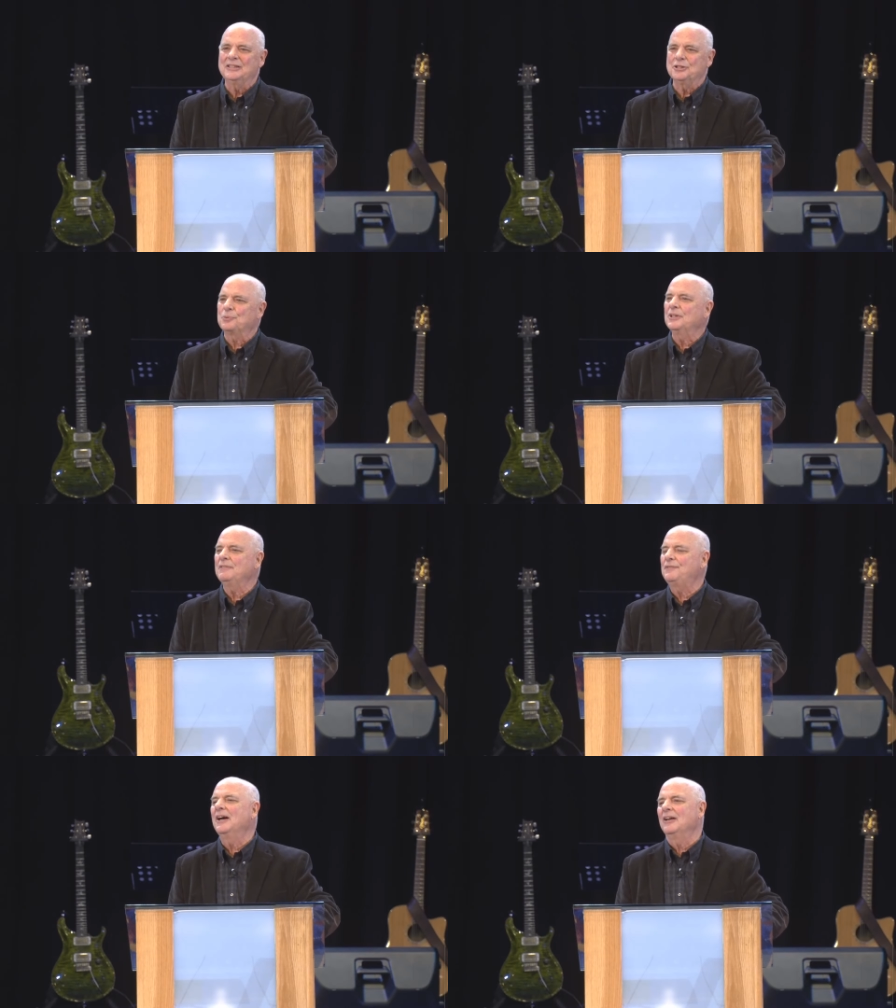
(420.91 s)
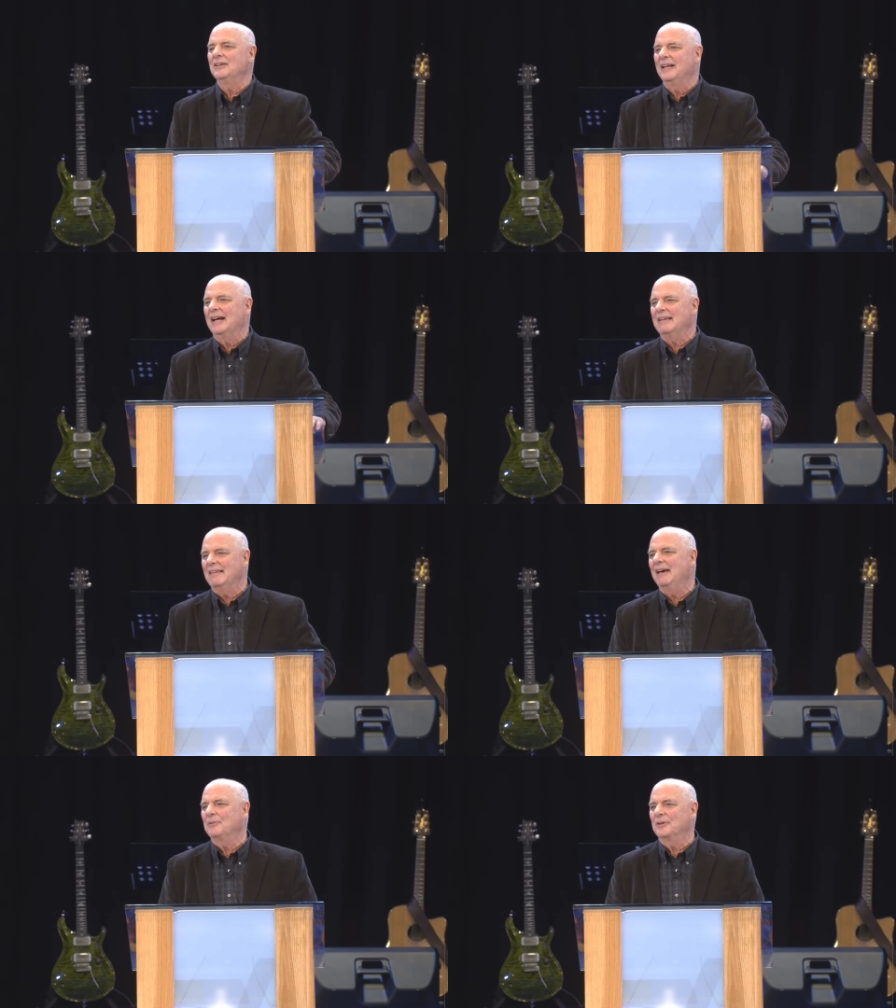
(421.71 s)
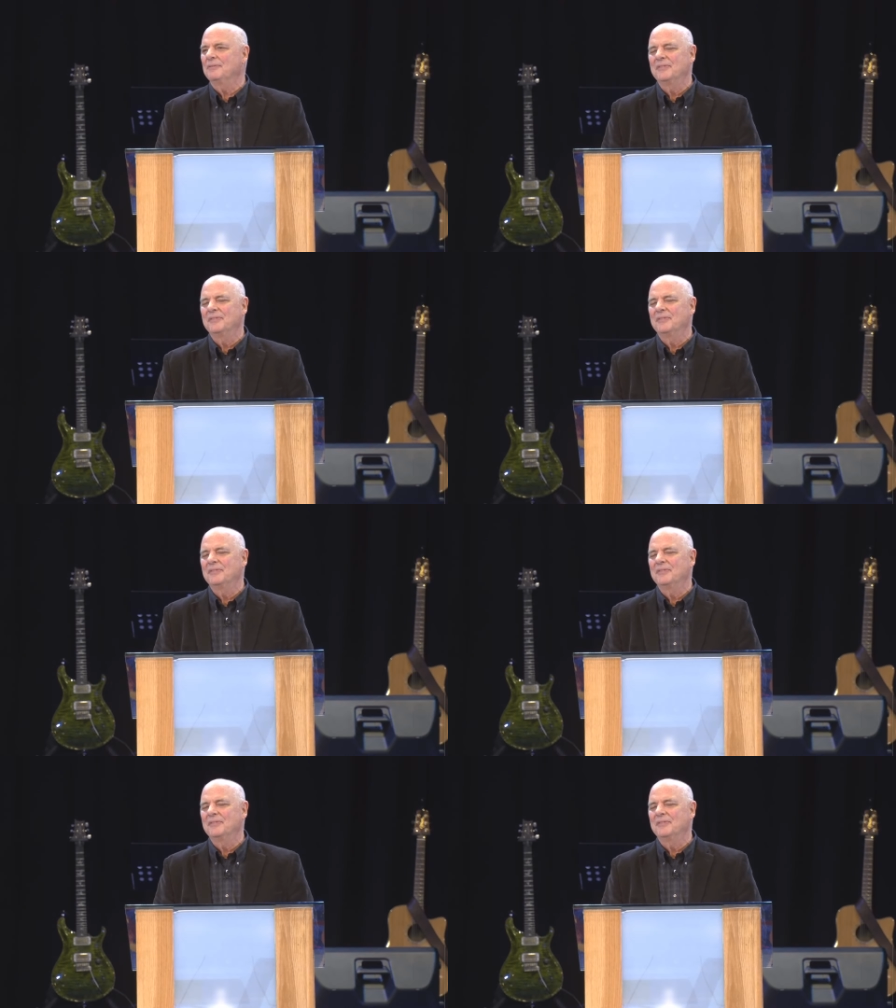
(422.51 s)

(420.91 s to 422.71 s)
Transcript: just really felt like they were